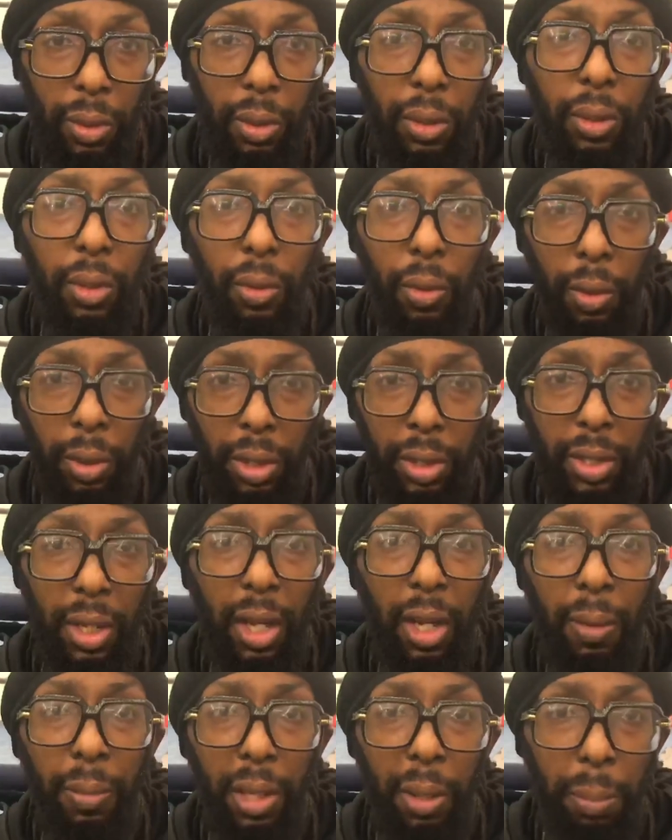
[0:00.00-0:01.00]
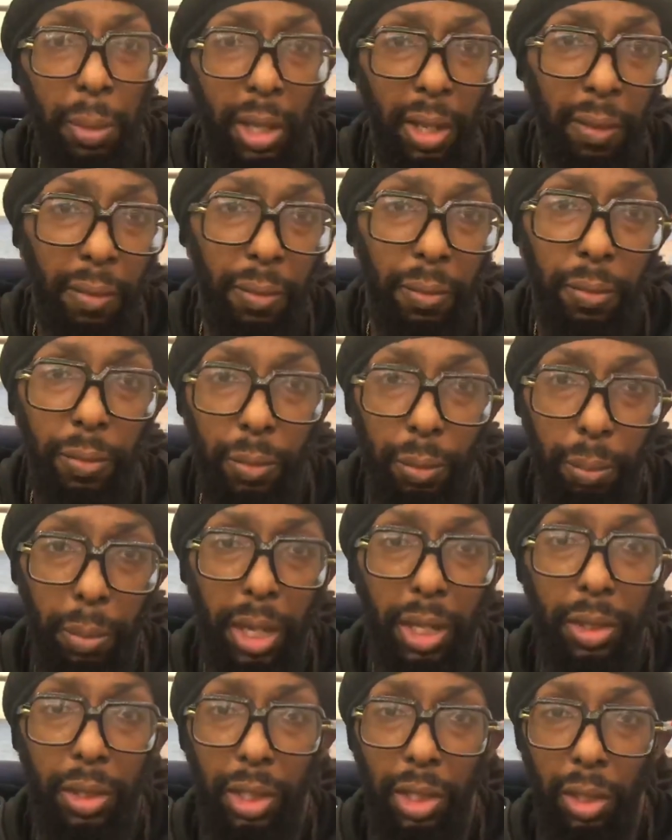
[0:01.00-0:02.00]
during the time that may have
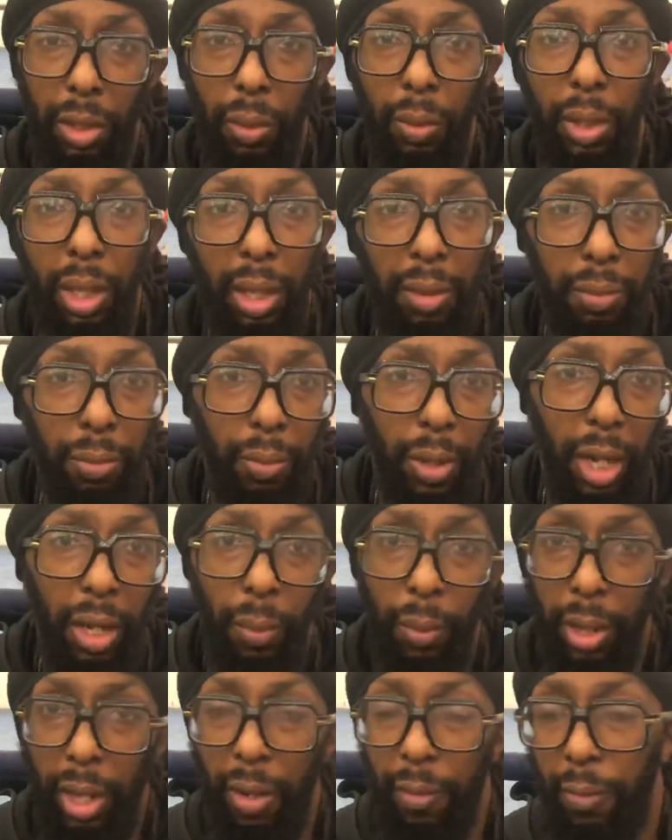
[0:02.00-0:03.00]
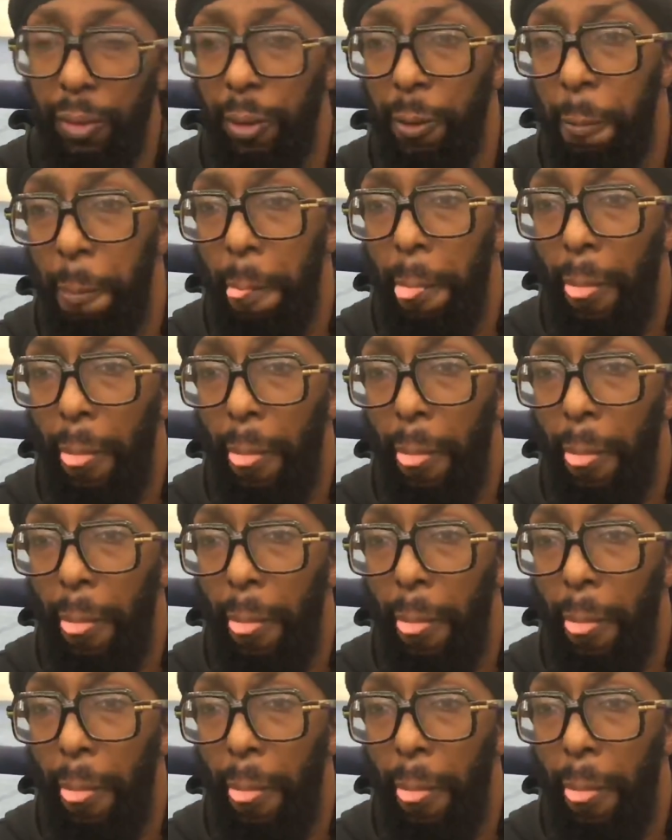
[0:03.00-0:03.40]
made go left, right, wherever,